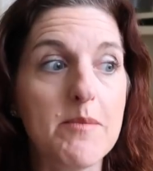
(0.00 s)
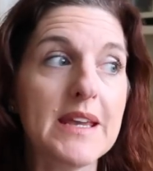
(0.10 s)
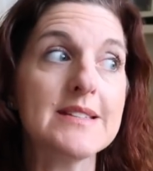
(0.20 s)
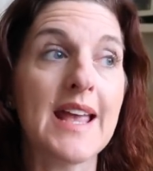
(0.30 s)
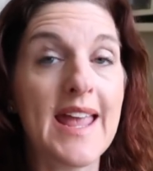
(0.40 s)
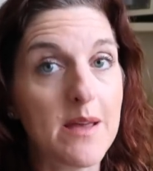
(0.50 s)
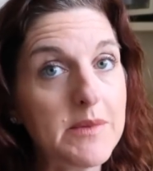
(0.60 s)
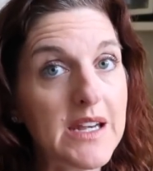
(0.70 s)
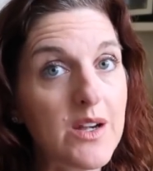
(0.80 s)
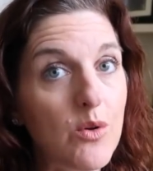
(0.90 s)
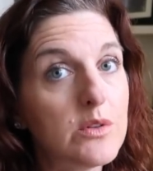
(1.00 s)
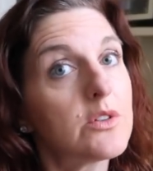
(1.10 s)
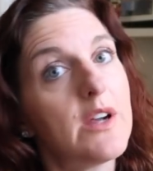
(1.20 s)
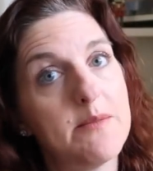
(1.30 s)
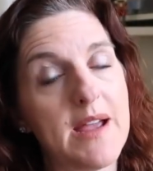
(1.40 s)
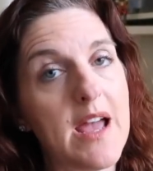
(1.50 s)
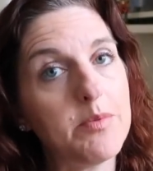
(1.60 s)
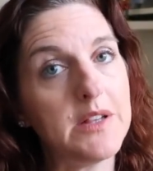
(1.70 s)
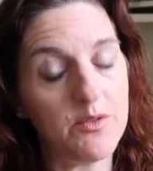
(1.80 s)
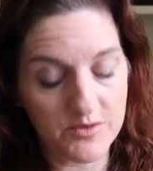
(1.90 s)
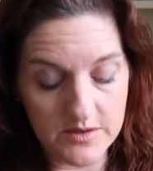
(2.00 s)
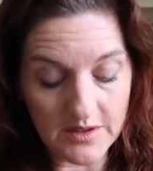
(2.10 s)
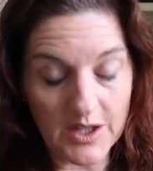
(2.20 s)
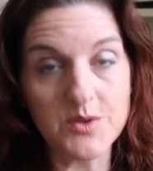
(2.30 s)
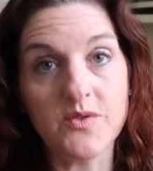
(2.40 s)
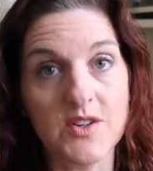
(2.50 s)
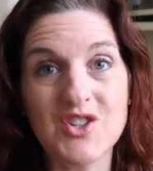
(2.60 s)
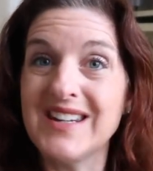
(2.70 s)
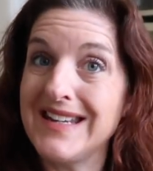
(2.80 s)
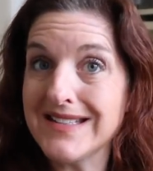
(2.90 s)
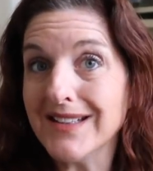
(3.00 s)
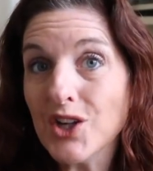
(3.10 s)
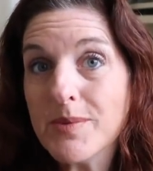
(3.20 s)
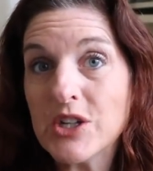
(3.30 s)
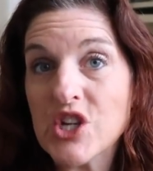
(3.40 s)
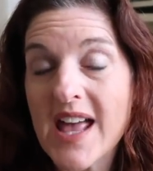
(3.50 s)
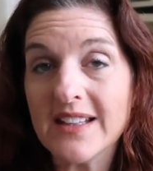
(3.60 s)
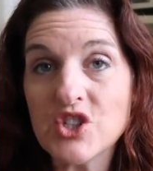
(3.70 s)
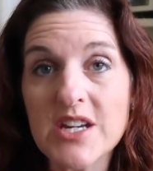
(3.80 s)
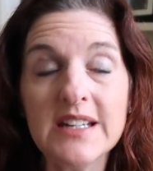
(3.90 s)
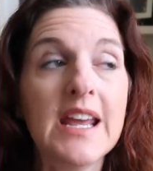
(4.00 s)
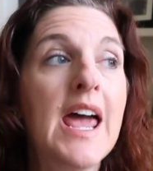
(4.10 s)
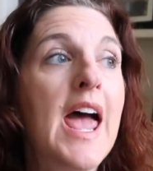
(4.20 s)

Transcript: because I am getting older and my up close vision is a little bit challenging.